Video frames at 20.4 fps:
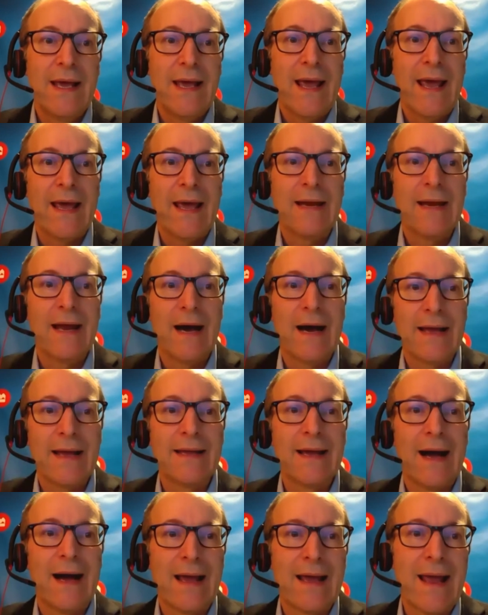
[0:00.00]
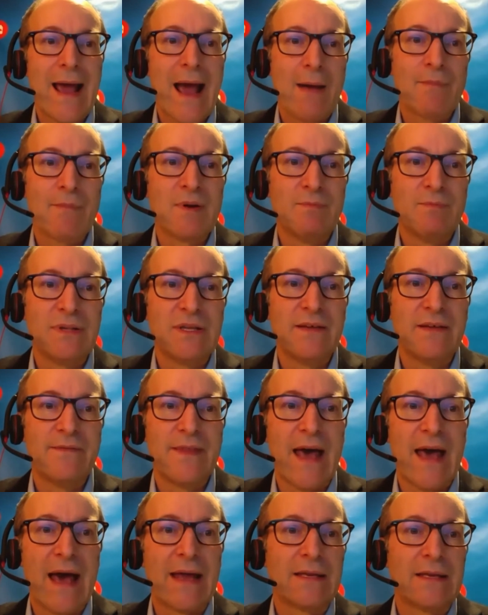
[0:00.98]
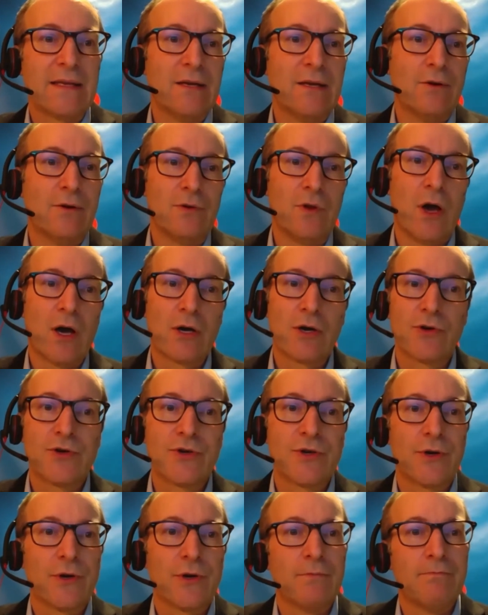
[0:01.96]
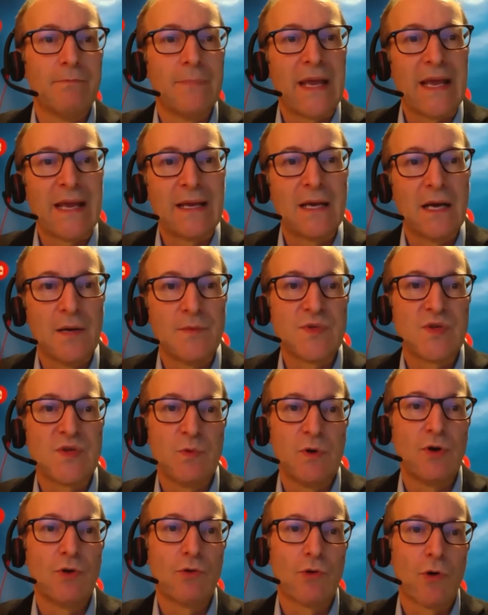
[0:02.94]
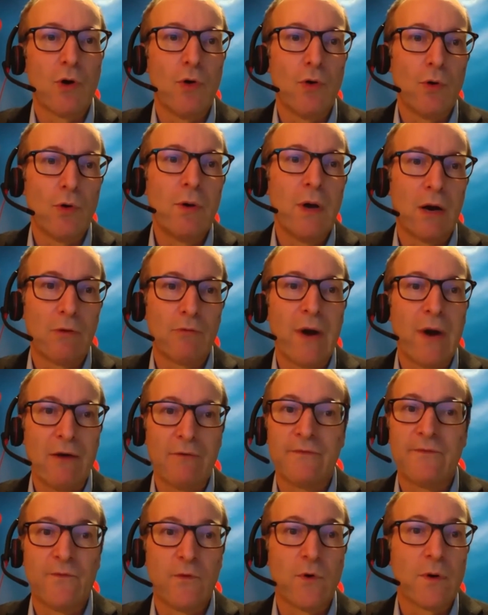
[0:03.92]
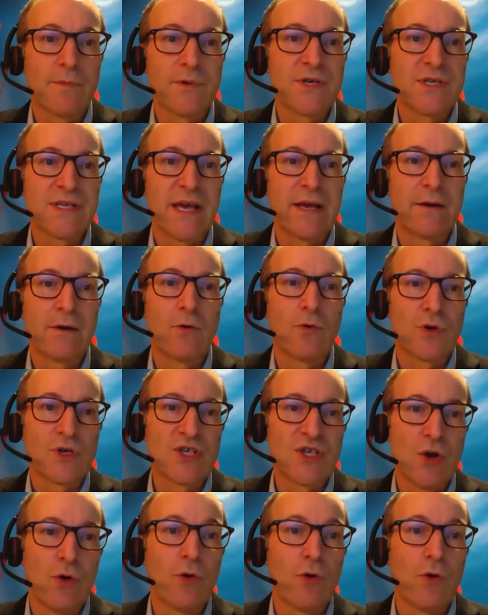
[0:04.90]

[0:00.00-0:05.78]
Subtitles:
And I happen to believe that longer term incomes will grow around 4% or so,